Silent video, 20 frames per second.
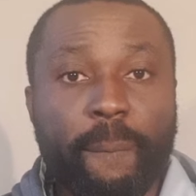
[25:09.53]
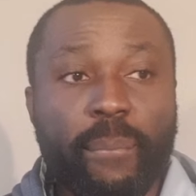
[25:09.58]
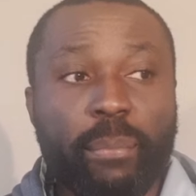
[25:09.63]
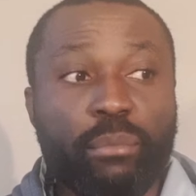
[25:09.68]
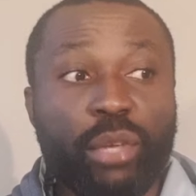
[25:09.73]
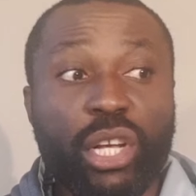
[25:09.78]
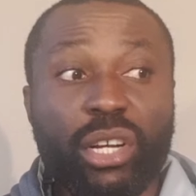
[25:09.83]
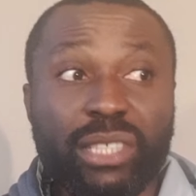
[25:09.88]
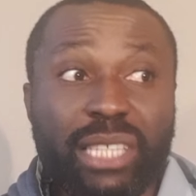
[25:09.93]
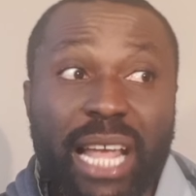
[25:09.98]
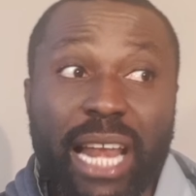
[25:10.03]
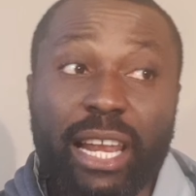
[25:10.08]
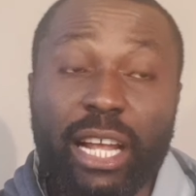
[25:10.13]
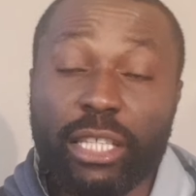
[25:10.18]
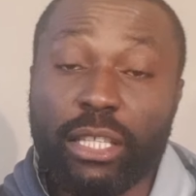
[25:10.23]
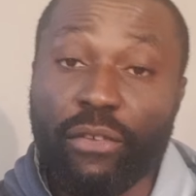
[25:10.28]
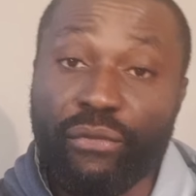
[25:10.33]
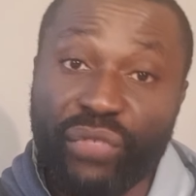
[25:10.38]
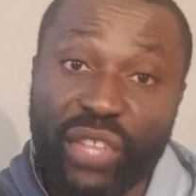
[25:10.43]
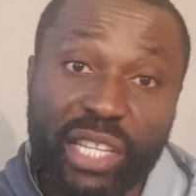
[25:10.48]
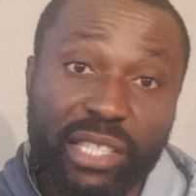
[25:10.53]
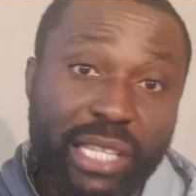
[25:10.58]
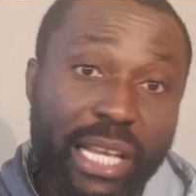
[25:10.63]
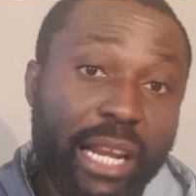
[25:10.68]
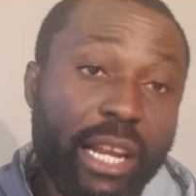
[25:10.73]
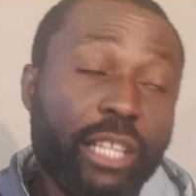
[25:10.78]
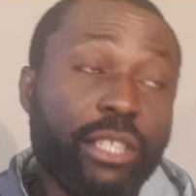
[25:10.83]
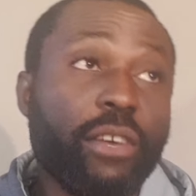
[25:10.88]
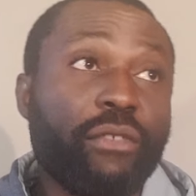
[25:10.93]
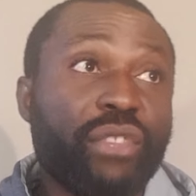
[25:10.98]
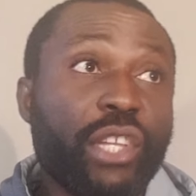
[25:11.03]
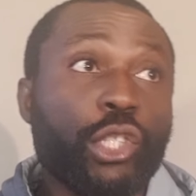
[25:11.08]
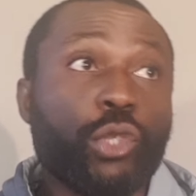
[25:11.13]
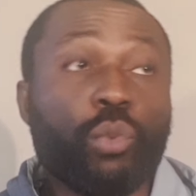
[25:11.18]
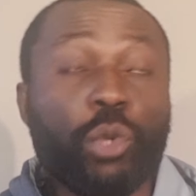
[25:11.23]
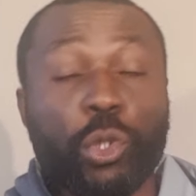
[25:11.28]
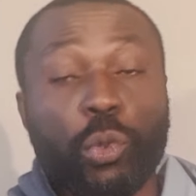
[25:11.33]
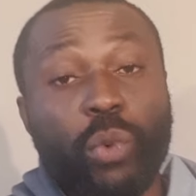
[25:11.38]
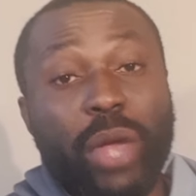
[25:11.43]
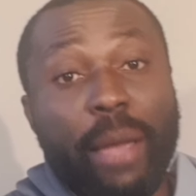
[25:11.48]
Because a lot of things, a lot of things
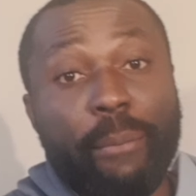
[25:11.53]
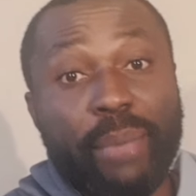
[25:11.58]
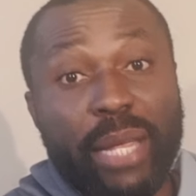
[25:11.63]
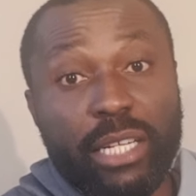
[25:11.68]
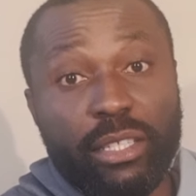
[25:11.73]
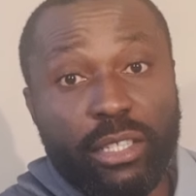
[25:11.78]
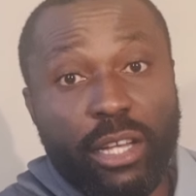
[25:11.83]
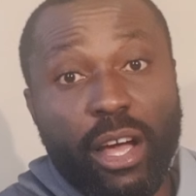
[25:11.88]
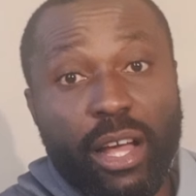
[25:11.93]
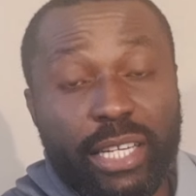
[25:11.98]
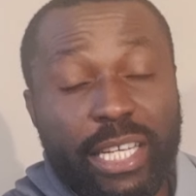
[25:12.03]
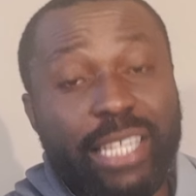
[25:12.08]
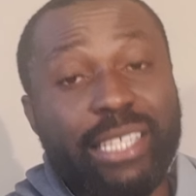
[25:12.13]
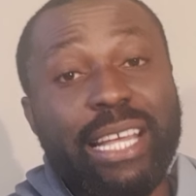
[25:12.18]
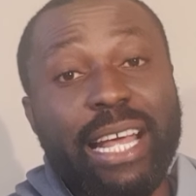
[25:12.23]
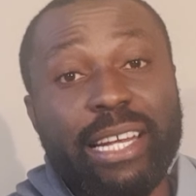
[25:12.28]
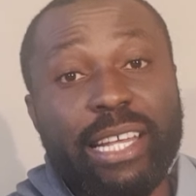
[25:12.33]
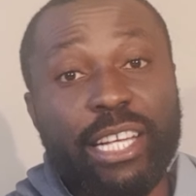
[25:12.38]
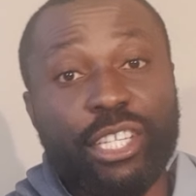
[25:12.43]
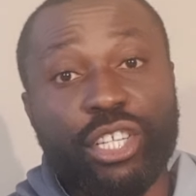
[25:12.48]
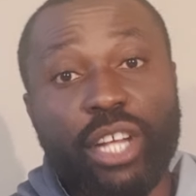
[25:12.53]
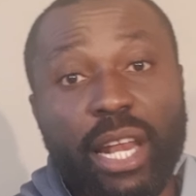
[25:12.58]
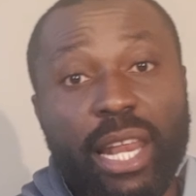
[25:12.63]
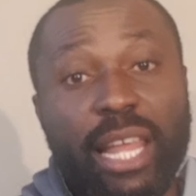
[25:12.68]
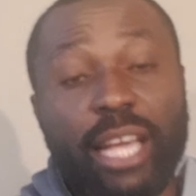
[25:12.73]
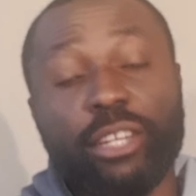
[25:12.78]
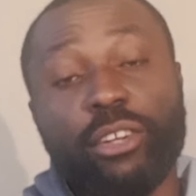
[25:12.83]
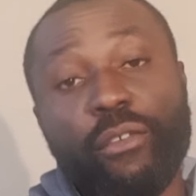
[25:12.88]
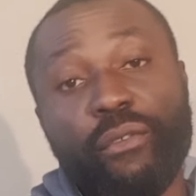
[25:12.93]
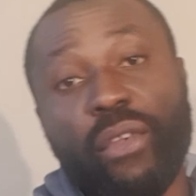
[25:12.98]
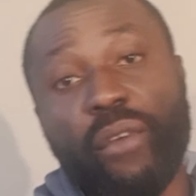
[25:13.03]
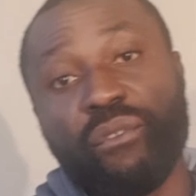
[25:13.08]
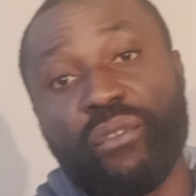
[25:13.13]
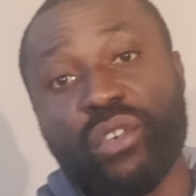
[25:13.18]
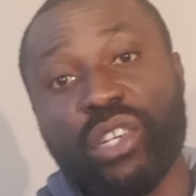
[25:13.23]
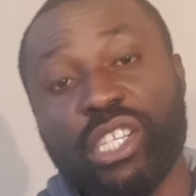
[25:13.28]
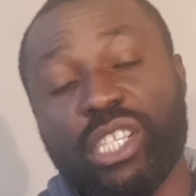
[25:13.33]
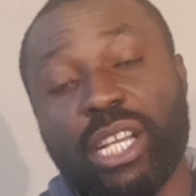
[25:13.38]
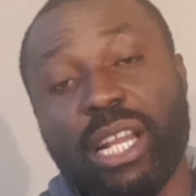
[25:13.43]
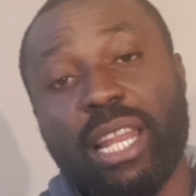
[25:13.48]
which were being done in that ancient land of the
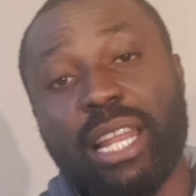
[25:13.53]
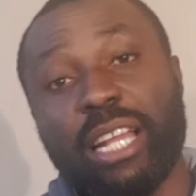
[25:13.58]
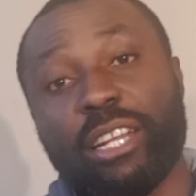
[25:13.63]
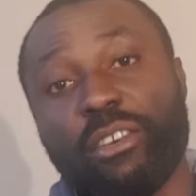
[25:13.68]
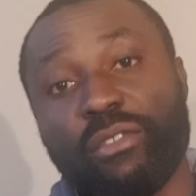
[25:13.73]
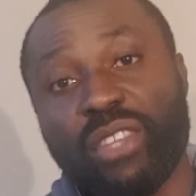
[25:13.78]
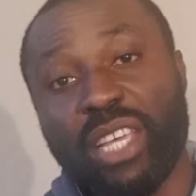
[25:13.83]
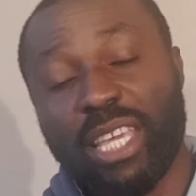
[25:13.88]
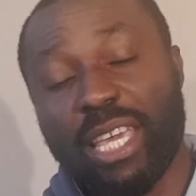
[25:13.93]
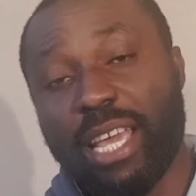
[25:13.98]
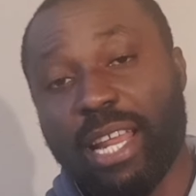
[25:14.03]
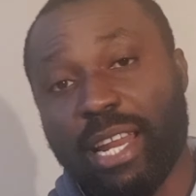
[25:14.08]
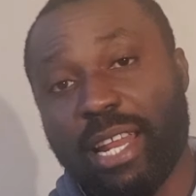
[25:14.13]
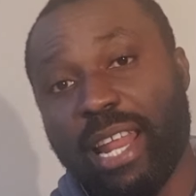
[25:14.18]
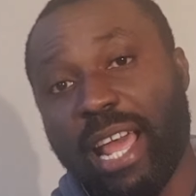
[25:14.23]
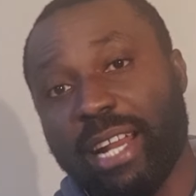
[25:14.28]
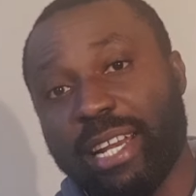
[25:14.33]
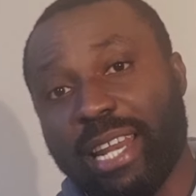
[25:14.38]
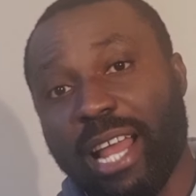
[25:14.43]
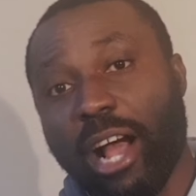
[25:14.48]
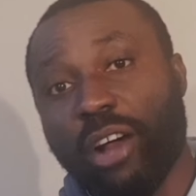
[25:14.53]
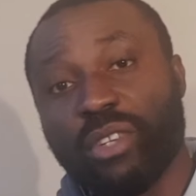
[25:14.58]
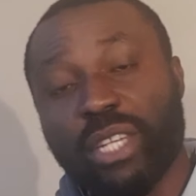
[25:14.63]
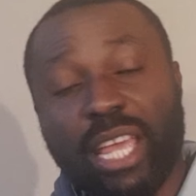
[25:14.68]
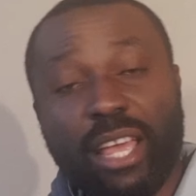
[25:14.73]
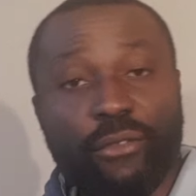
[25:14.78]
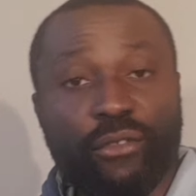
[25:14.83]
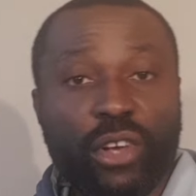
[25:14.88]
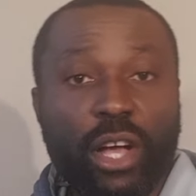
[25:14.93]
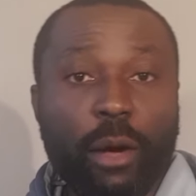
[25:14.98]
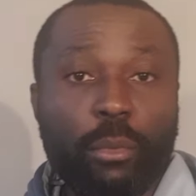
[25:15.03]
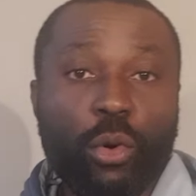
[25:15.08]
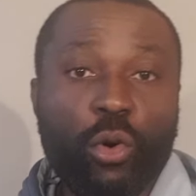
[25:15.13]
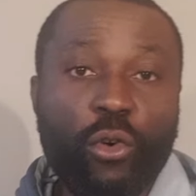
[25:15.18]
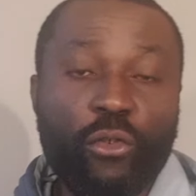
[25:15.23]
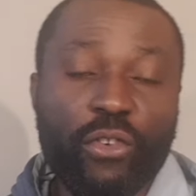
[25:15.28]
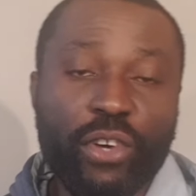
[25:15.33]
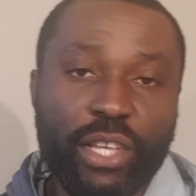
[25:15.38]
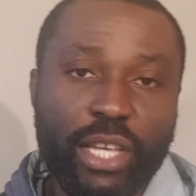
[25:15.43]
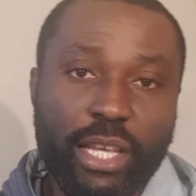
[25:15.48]
Phoenician land of the Canaanite, now they have come
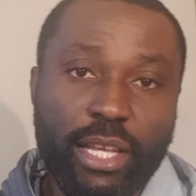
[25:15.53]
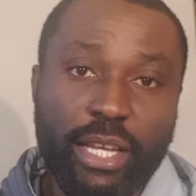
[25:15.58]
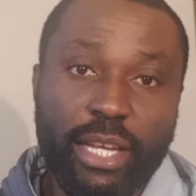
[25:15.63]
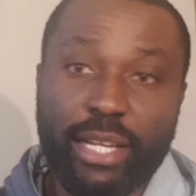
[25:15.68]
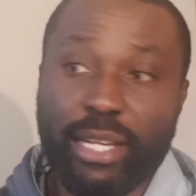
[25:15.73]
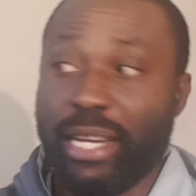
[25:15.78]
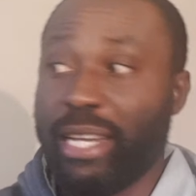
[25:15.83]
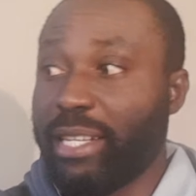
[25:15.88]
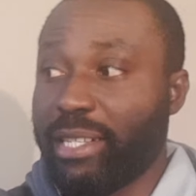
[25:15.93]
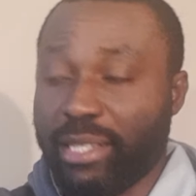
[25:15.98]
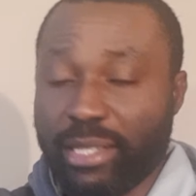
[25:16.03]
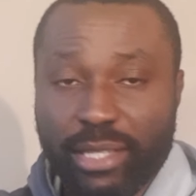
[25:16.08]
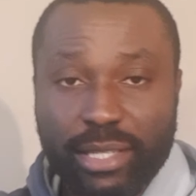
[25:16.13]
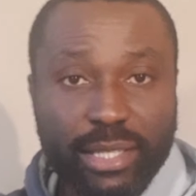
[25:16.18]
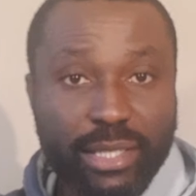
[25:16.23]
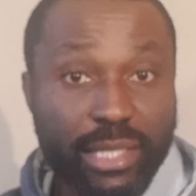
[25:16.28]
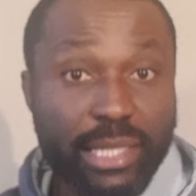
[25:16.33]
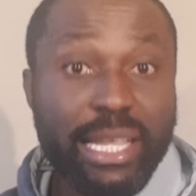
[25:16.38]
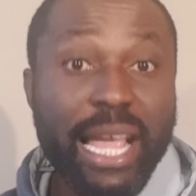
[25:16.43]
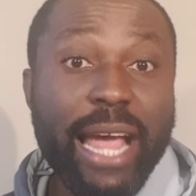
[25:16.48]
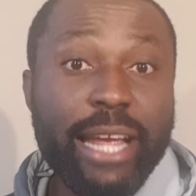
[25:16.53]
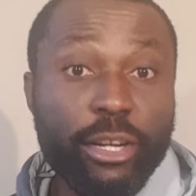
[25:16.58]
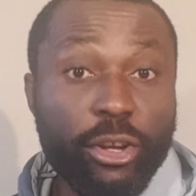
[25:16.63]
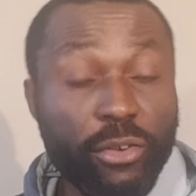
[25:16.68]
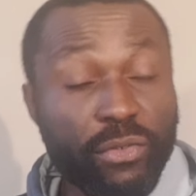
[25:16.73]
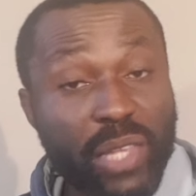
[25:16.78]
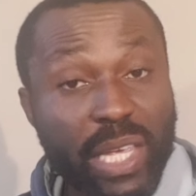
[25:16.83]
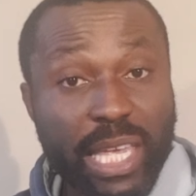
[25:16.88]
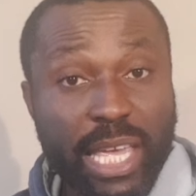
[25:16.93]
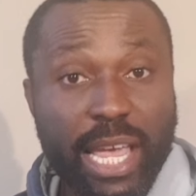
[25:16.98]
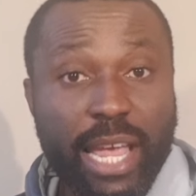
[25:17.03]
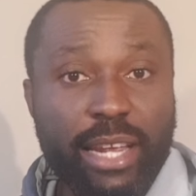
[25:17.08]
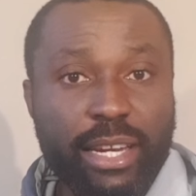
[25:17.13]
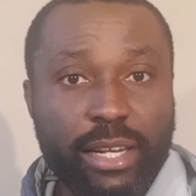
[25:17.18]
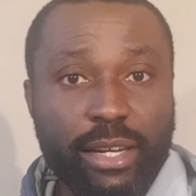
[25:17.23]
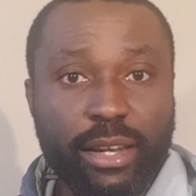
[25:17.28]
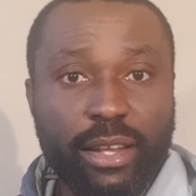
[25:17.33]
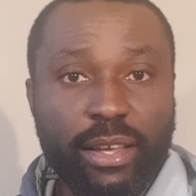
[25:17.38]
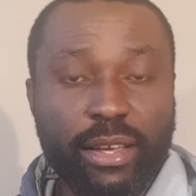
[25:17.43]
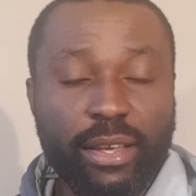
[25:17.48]
over in this side of the Canaan